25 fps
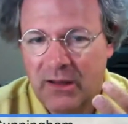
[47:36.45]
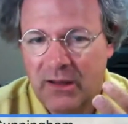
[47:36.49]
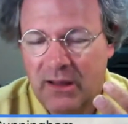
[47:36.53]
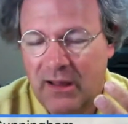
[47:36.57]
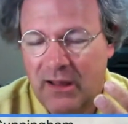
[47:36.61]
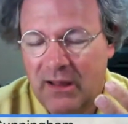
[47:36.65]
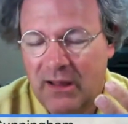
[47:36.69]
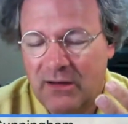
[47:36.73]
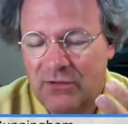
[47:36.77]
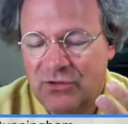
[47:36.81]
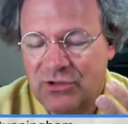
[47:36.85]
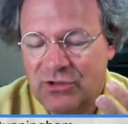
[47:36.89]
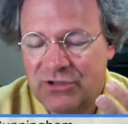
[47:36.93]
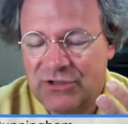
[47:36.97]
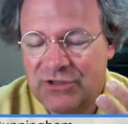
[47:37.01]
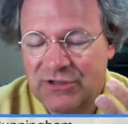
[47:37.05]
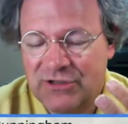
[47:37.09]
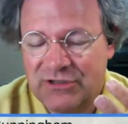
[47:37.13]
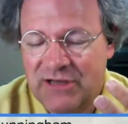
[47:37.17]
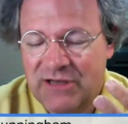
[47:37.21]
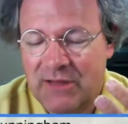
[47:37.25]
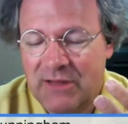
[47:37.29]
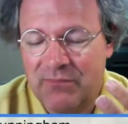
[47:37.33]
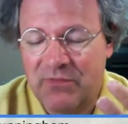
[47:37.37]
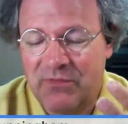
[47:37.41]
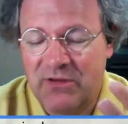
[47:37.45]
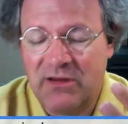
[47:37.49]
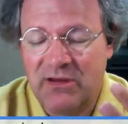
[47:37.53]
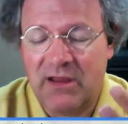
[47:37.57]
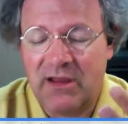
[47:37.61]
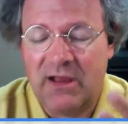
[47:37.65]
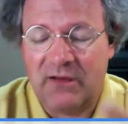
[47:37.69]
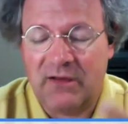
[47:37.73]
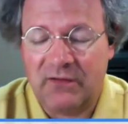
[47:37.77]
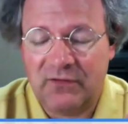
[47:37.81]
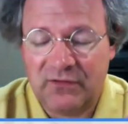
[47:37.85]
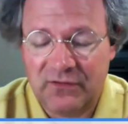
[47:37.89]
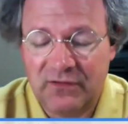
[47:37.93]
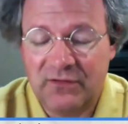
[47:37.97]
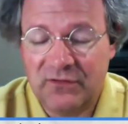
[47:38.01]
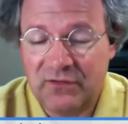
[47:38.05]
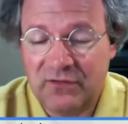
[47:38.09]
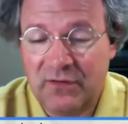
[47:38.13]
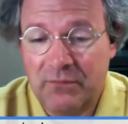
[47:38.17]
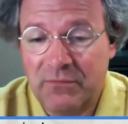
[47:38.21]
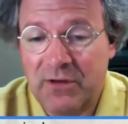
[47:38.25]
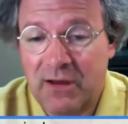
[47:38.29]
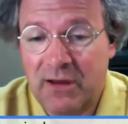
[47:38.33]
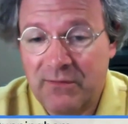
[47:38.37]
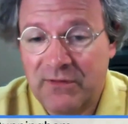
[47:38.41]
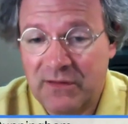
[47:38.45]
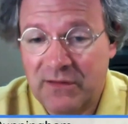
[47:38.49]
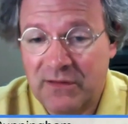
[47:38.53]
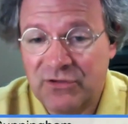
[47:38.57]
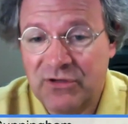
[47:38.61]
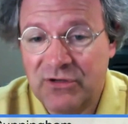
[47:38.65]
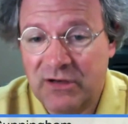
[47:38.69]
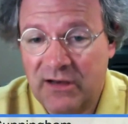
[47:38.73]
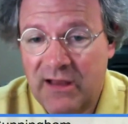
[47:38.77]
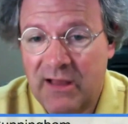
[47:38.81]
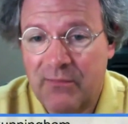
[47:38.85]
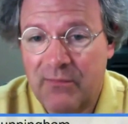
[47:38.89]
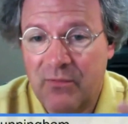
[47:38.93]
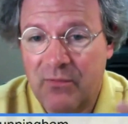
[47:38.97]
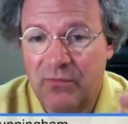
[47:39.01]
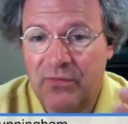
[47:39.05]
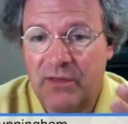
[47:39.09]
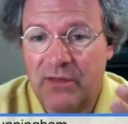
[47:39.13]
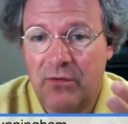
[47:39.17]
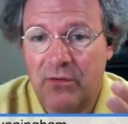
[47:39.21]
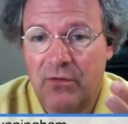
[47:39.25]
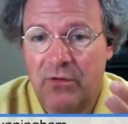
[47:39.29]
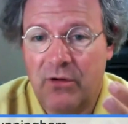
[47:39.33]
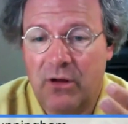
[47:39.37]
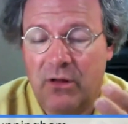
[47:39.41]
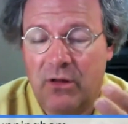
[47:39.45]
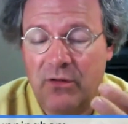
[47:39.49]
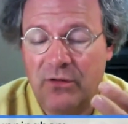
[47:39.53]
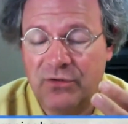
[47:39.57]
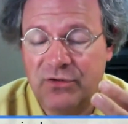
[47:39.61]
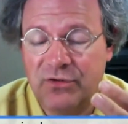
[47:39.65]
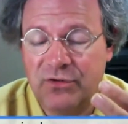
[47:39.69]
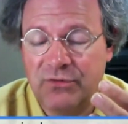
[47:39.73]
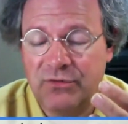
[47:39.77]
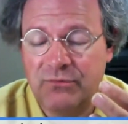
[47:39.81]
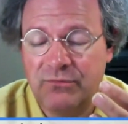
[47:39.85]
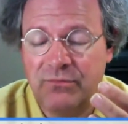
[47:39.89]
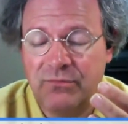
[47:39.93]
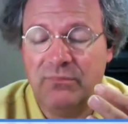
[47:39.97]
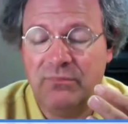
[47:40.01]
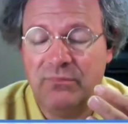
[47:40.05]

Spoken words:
And just accept that, yes, sometimes things are going to happen without your knowledge.